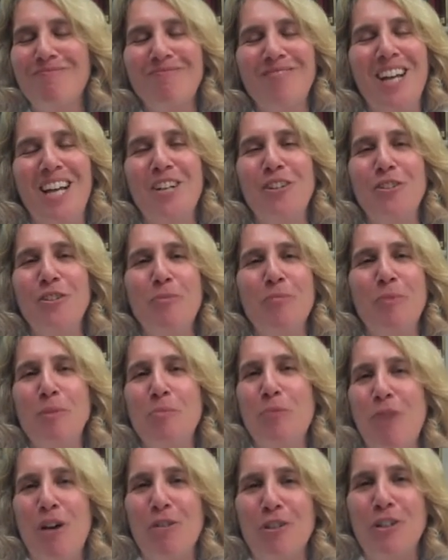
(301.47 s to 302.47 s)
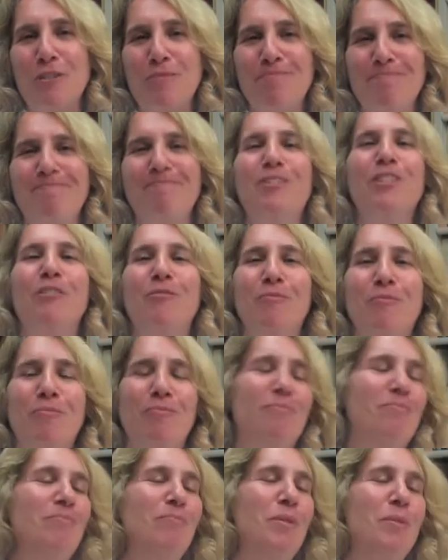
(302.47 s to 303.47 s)
I couldn't be prouder to
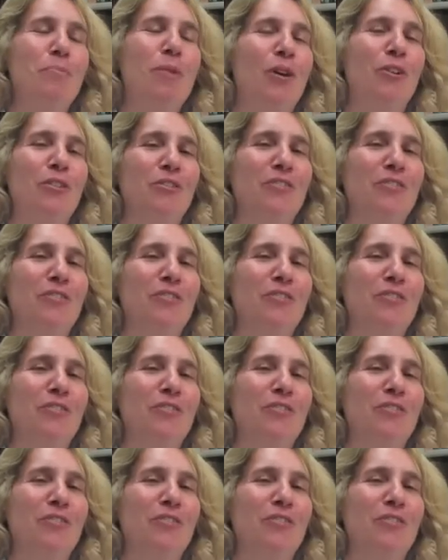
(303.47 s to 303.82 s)
be part of